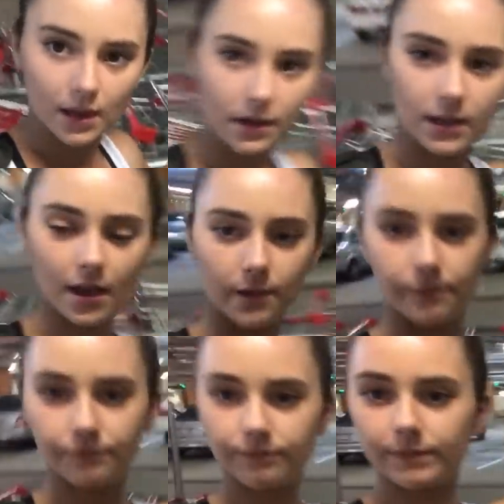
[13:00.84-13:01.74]
And yeah,
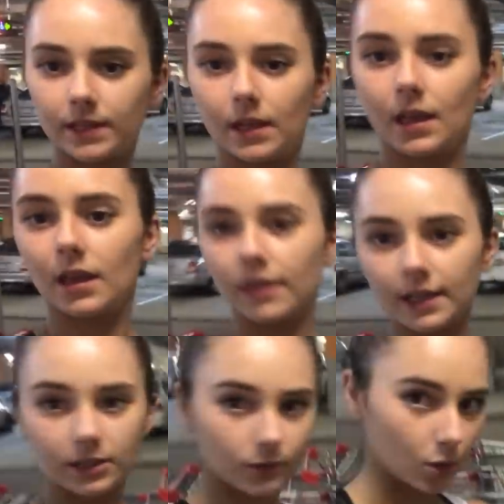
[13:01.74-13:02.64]

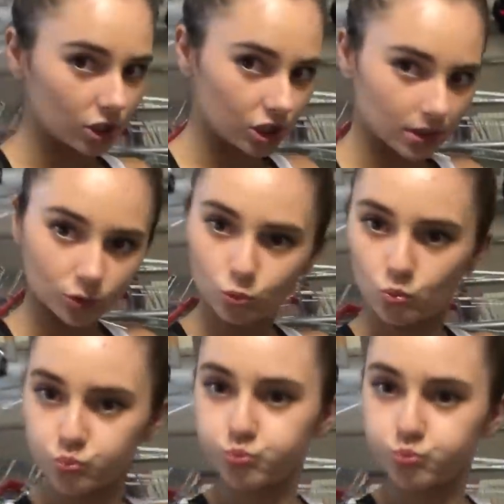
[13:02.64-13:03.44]
thanks for watching.